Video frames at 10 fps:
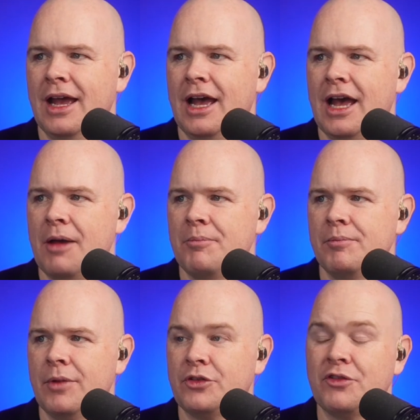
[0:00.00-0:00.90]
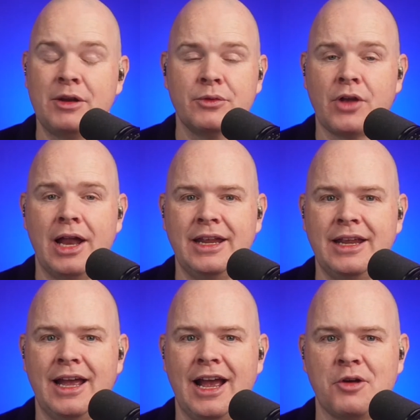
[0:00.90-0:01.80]
So if anyone's got
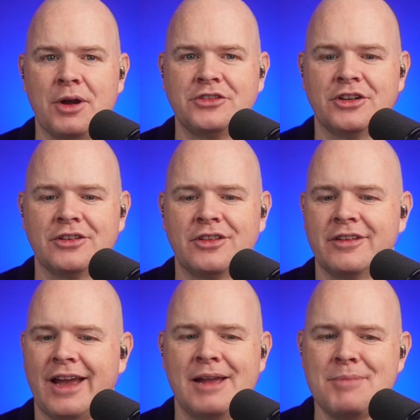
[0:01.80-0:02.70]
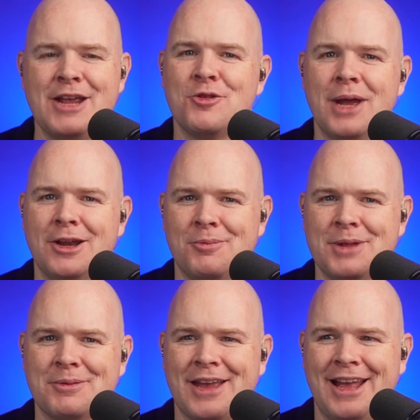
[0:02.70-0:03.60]
any questions that I may or may not
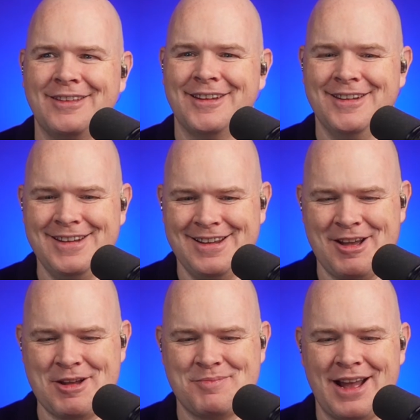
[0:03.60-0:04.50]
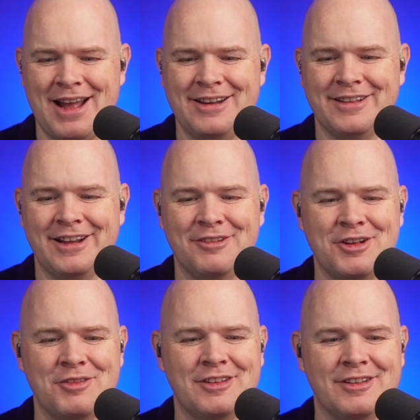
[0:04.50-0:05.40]
be able to answer about anything I've
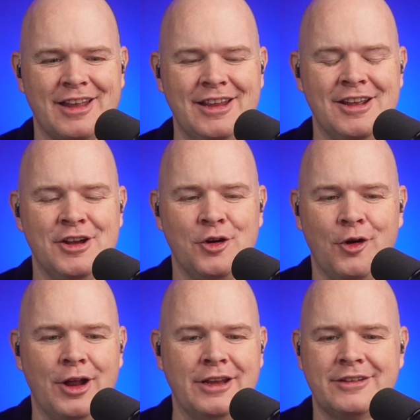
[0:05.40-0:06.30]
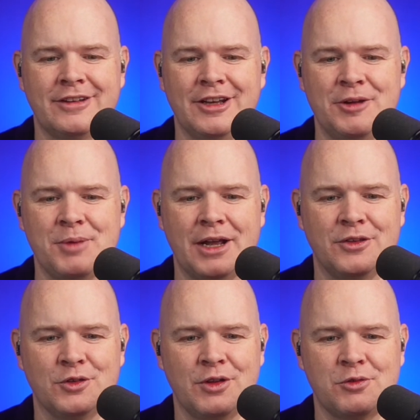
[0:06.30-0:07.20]
covered today, or at least, my
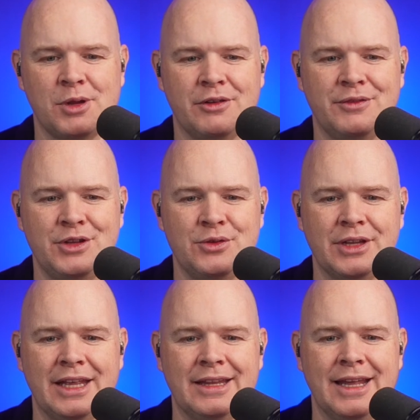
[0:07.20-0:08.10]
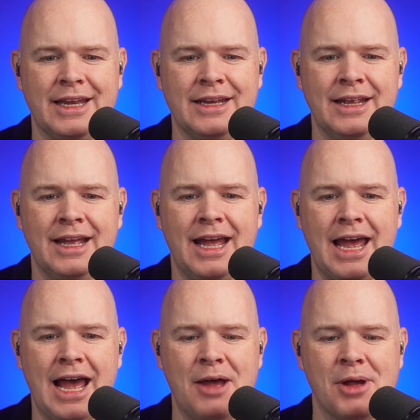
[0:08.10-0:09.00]
sort of experience of using it, then
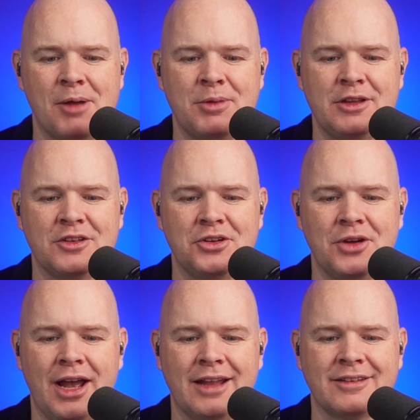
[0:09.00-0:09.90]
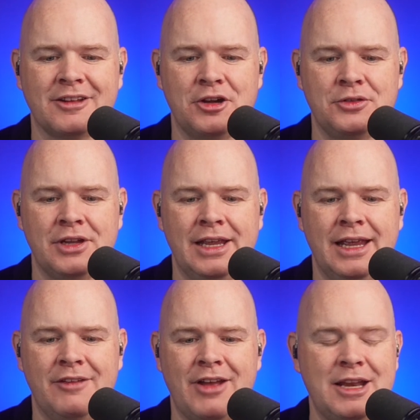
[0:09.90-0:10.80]
I'm happy to answer those.
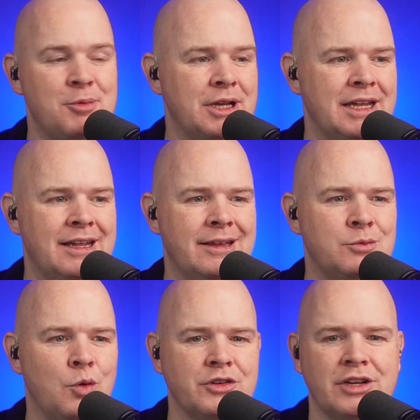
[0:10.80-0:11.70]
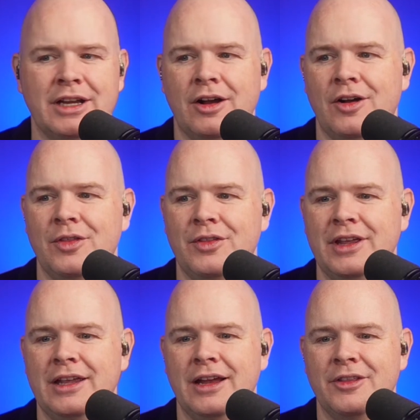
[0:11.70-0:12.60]
If anybody is watching on
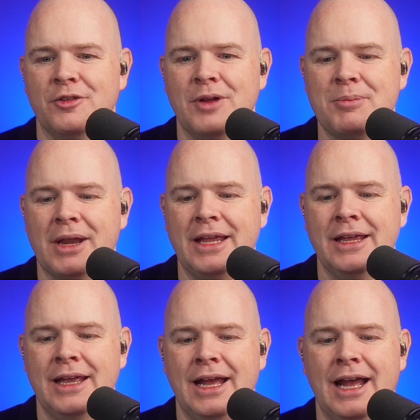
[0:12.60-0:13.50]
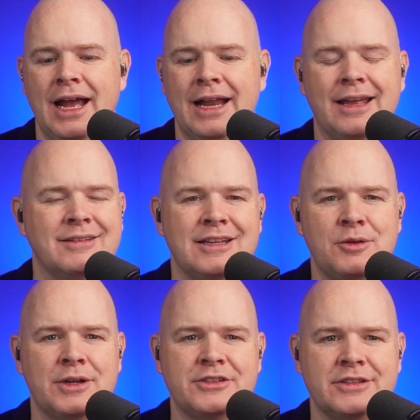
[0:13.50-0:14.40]
the replay and has any
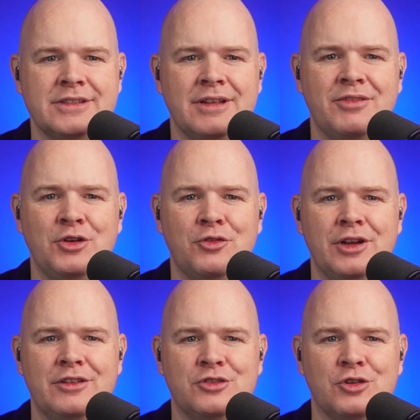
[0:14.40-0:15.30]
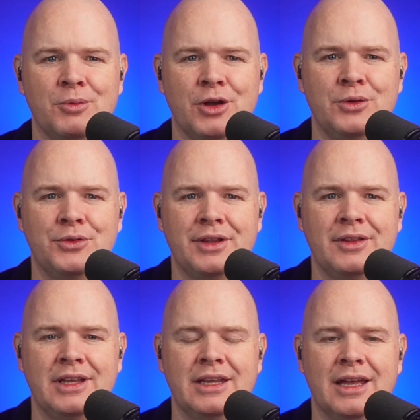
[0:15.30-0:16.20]
questions, then feel free to drop those in
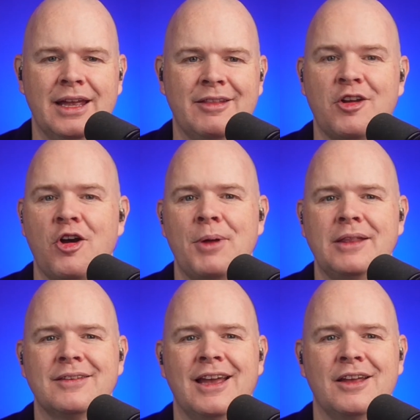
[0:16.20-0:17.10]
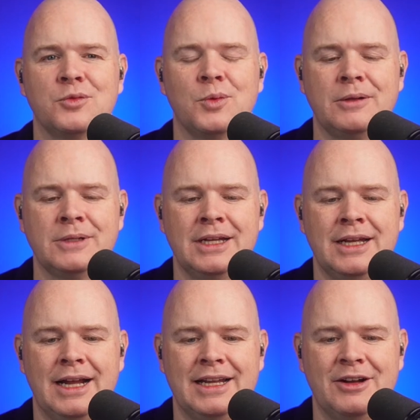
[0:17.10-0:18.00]
the comments as well.
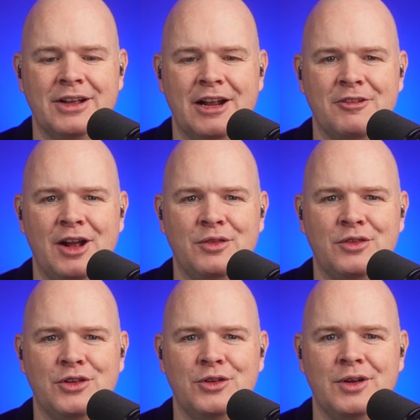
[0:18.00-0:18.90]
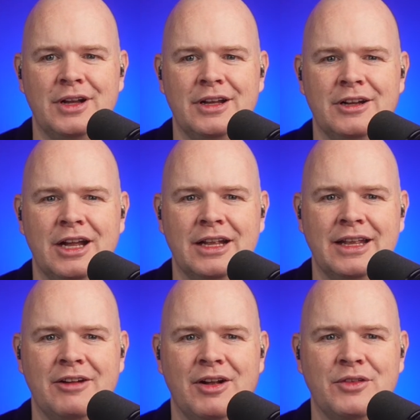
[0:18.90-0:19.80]
and I'll get round to
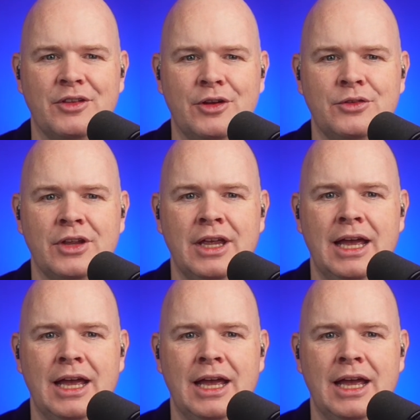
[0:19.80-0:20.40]
those.